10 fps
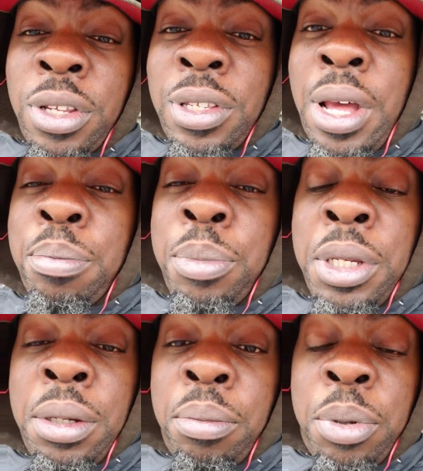does not
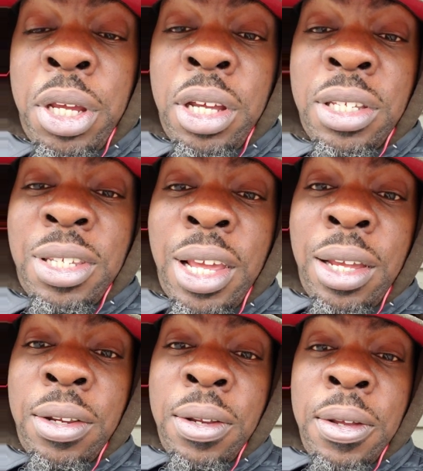mean being a
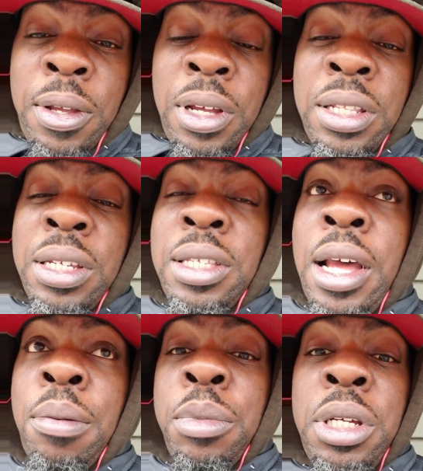saint. It does
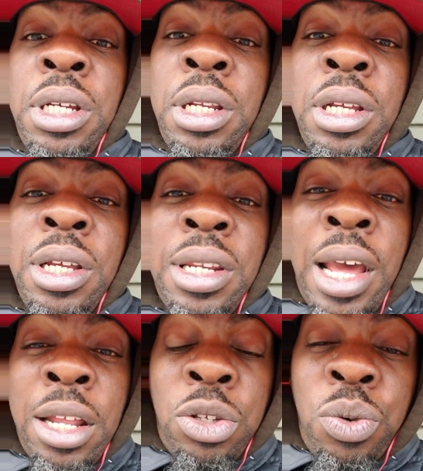not mean
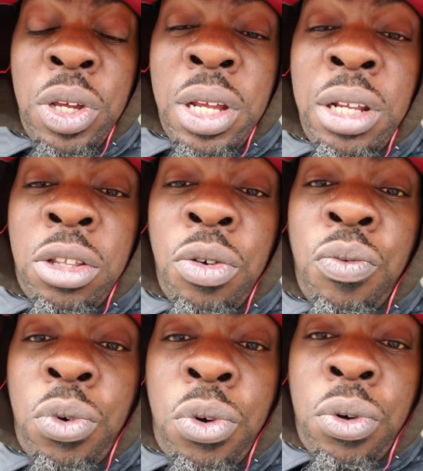not doing
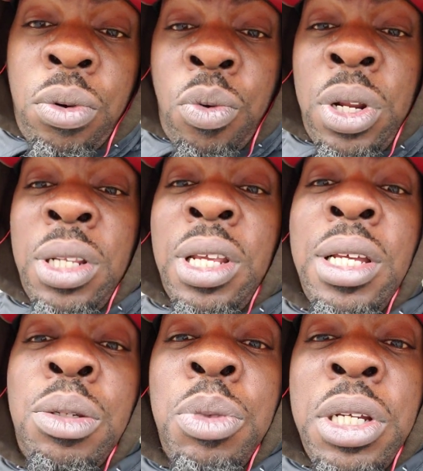anything wrong. What it
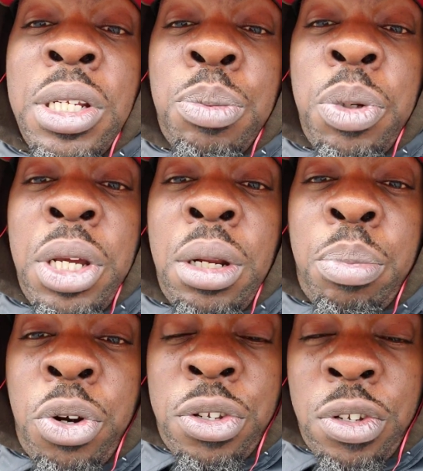does mean is being a
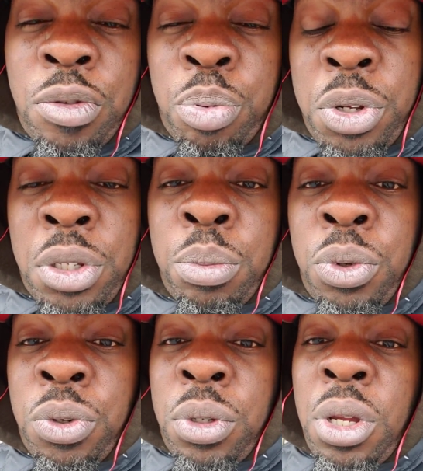person of
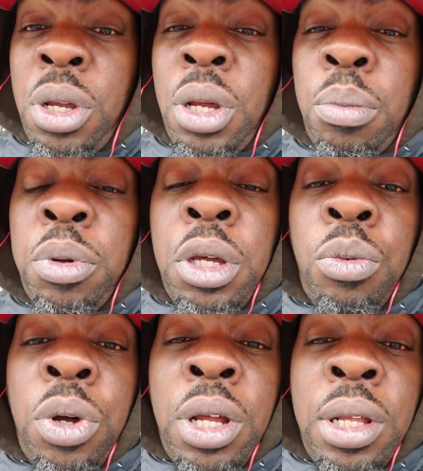principles,
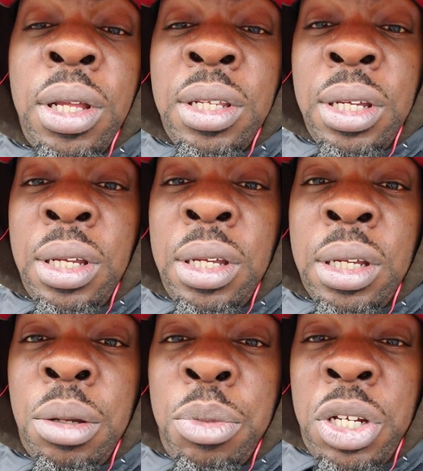being what the
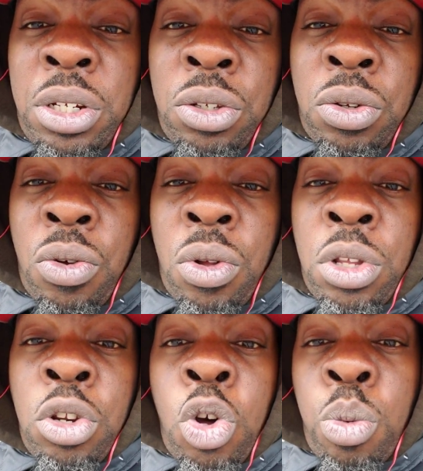Commissions call
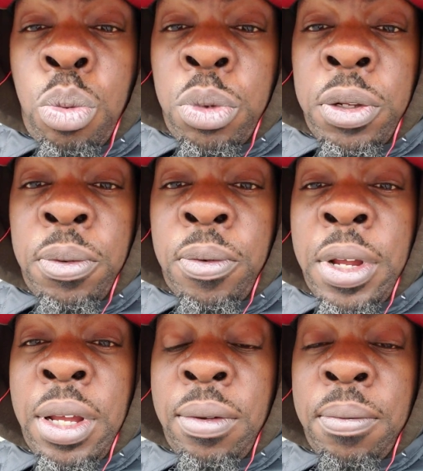a nobleman,
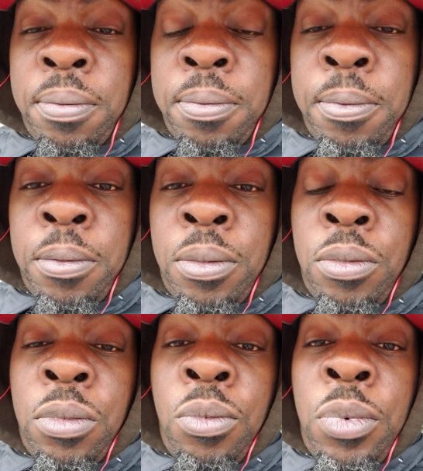right?
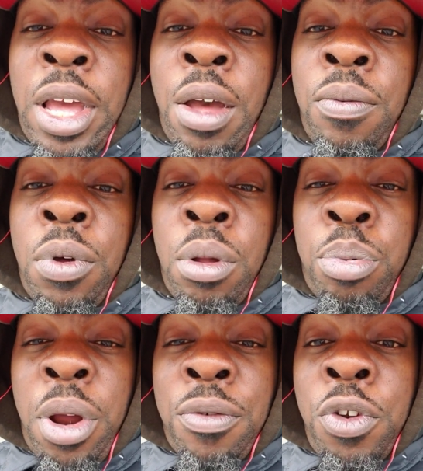We have
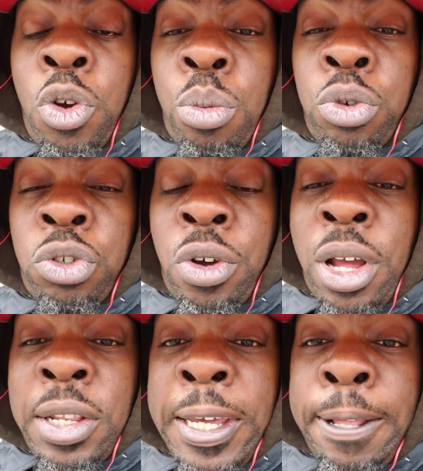Prophet Noble Drew
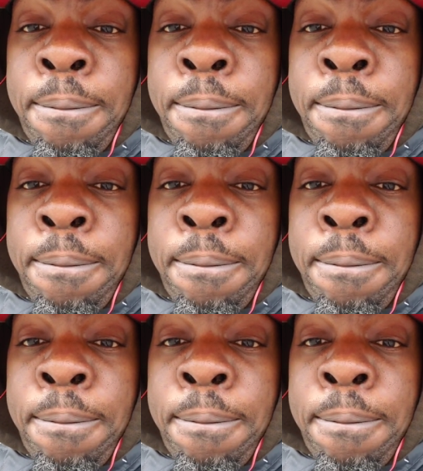Ali,